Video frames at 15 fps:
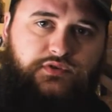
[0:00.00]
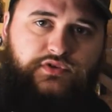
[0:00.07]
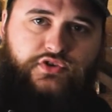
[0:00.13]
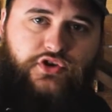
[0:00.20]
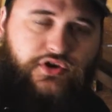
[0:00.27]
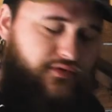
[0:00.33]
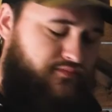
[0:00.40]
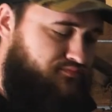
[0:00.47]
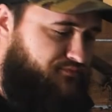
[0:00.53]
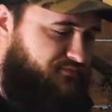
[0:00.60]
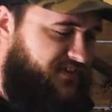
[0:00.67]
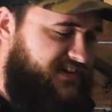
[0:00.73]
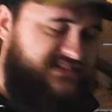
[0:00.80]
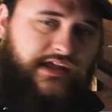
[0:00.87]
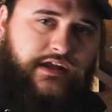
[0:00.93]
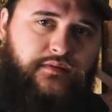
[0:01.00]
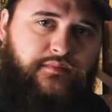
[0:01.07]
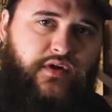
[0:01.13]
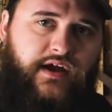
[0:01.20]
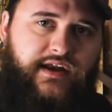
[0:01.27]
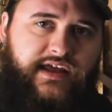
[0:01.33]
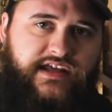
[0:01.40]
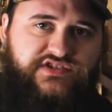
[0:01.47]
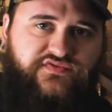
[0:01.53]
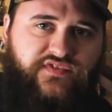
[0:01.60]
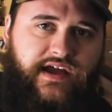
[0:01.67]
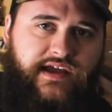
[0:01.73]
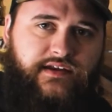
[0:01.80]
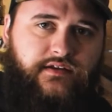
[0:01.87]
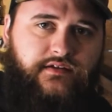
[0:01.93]
Your fixated broadhead's
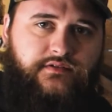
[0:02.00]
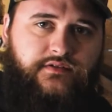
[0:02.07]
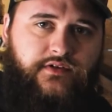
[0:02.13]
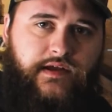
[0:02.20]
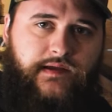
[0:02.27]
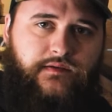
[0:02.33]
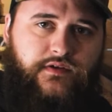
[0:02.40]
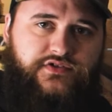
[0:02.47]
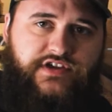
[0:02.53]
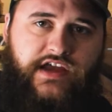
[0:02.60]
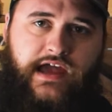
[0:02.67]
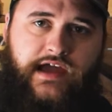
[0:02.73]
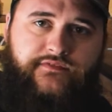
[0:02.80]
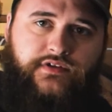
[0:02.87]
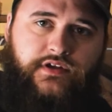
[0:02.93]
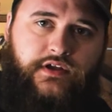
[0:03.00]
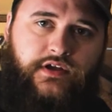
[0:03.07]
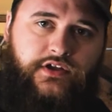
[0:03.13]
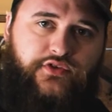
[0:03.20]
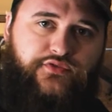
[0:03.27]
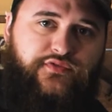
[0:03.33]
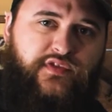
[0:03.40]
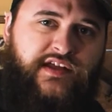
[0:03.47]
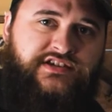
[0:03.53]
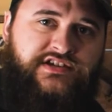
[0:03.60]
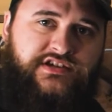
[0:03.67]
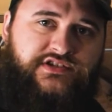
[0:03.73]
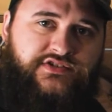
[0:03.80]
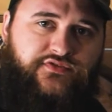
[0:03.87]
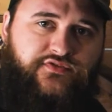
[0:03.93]
fighting your arrow shaft, your
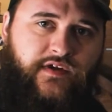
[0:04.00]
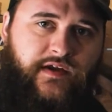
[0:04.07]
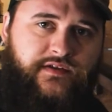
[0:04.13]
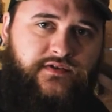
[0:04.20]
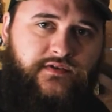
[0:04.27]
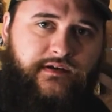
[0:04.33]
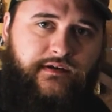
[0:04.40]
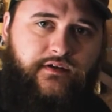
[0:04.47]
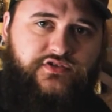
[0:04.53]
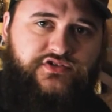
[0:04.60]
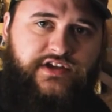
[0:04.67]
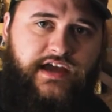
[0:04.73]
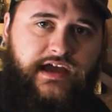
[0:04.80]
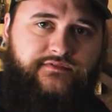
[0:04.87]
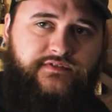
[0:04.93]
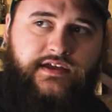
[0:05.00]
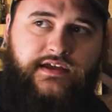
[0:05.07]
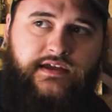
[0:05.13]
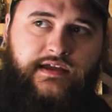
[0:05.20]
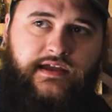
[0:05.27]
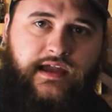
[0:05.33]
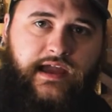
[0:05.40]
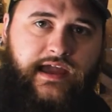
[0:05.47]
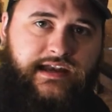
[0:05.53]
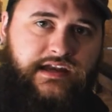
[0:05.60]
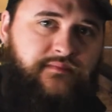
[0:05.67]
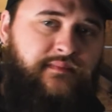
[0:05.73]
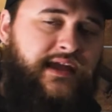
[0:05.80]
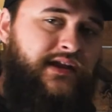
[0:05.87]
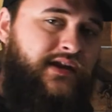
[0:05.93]
fletchings are fighting your arrow shaft, and
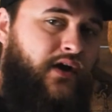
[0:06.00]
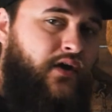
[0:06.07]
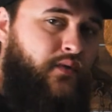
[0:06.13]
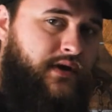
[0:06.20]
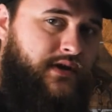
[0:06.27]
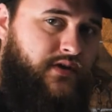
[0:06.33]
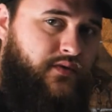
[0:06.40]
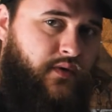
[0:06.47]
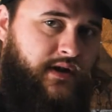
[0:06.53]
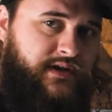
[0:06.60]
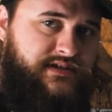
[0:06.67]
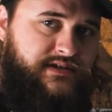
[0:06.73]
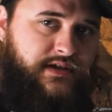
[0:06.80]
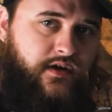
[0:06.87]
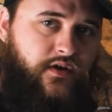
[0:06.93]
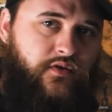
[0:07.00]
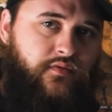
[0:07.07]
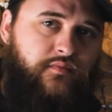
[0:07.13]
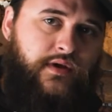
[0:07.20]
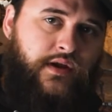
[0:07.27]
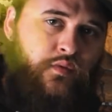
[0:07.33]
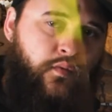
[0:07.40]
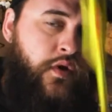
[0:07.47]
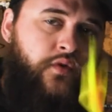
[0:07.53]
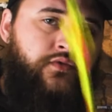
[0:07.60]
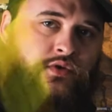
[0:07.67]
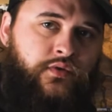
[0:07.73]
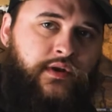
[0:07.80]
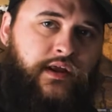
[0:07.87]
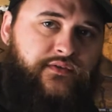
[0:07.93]
it may go where you want it to go, but it won't
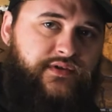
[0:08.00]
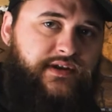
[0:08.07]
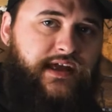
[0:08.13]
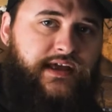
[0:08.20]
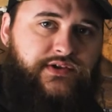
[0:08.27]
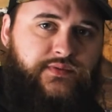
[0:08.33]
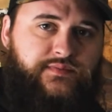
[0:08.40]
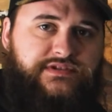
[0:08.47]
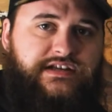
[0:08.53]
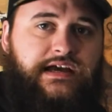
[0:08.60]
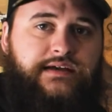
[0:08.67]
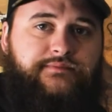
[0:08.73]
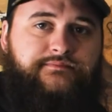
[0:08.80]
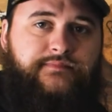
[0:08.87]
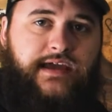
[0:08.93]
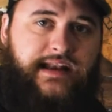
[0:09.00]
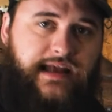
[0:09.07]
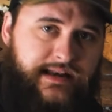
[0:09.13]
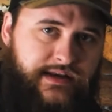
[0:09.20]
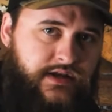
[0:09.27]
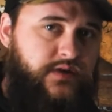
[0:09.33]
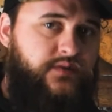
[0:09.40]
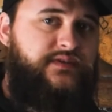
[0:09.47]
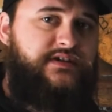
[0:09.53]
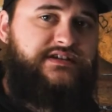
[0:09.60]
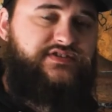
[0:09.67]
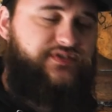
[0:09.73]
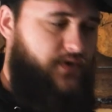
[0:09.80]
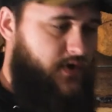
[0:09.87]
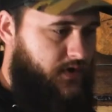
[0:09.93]
do it every dadgum time. And I know
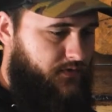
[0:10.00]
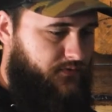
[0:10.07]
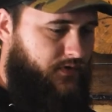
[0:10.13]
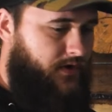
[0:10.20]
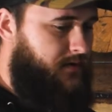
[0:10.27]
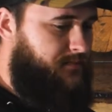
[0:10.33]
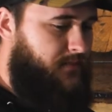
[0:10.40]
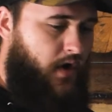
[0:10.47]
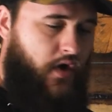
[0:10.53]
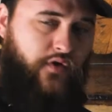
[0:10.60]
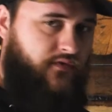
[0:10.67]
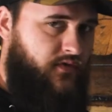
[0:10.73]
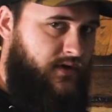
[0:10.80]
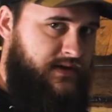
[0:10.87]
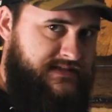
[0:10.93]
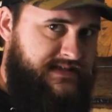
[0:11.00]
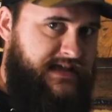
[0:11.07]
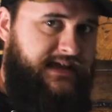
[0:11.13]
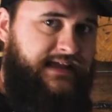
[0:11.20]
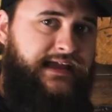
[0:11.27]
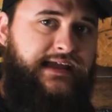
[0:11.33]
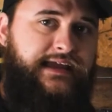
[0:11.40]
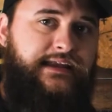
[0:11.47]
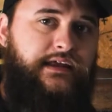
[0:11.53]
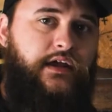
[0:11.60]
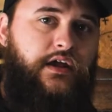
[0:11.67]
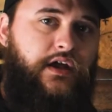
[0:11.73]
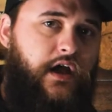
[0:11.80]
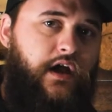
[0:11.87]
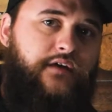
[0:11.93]
this from over a decade
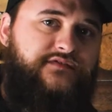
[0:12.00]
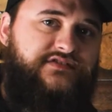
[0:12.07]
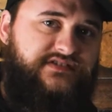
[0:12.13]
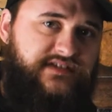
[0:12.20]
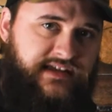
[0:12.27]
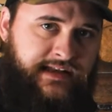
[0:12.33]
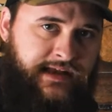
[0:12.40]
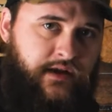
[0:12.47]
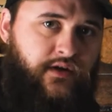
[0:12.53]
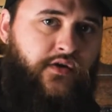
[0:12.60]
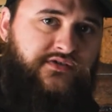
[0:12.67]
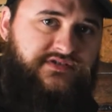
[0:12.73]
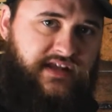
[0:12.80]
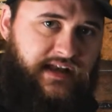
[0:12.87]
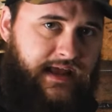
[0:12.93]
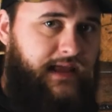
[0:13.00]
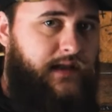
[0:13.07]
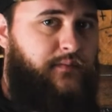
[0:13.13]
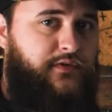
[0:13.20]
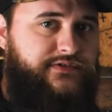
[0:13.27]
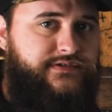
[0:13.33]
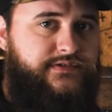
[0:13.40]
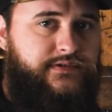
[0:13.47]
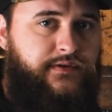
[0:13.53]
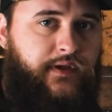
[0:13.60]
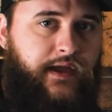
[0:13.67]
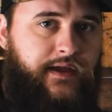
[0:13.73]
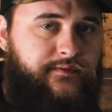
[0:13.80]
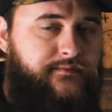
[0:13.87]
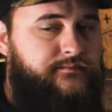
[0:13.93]
of slinging arrows at animals,
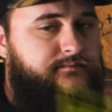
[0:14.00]
okay?